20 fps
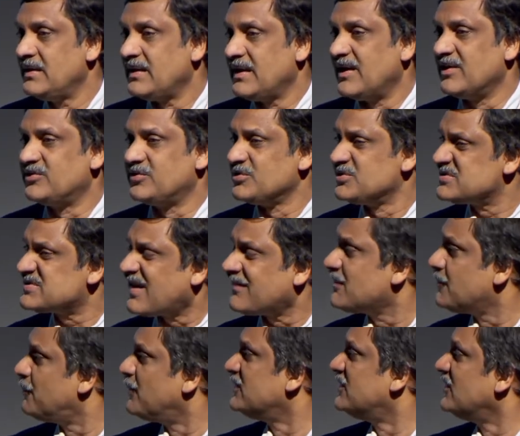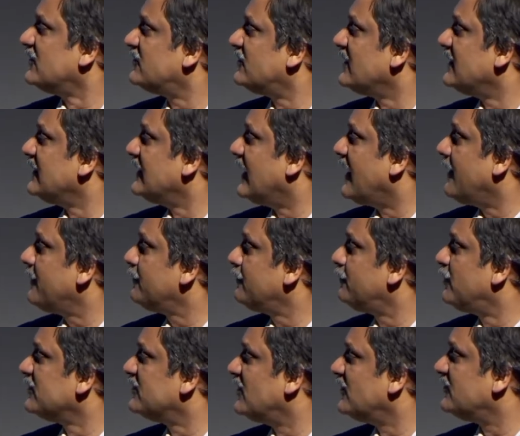And so you just have to put this in
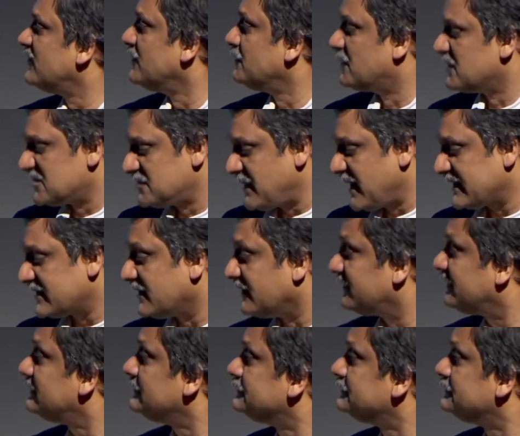perspective.